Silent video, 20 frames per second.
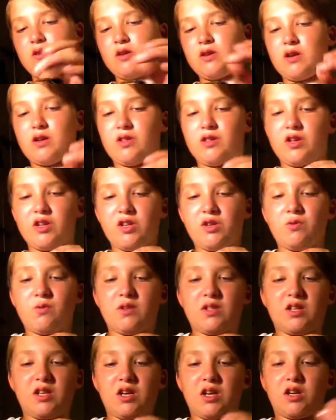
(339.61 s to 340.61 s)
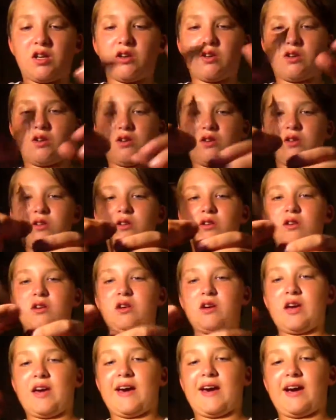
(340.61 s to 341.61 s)
And then you want to take your
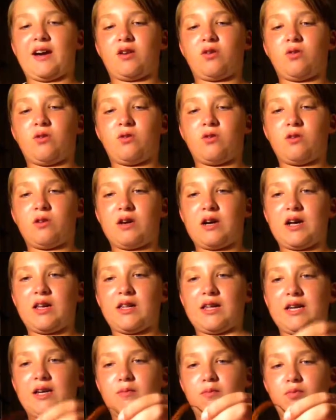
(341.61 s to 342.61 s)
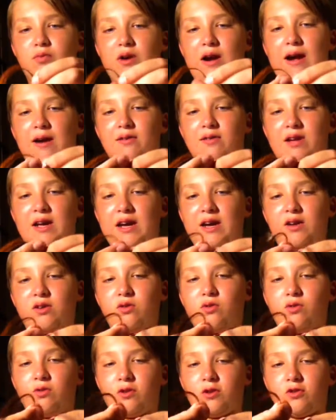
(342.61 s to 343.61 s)
hackle. I like brown hackle
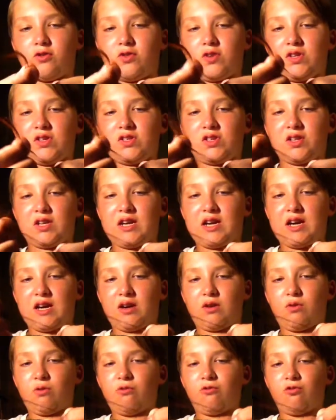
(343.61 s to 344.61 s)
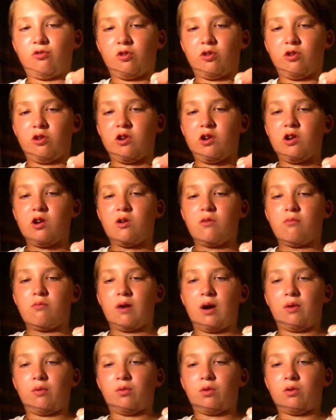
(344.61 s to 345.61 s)
or grizzly hackle for
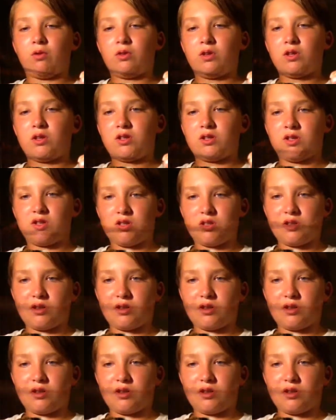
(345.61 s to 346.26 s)
my woolies.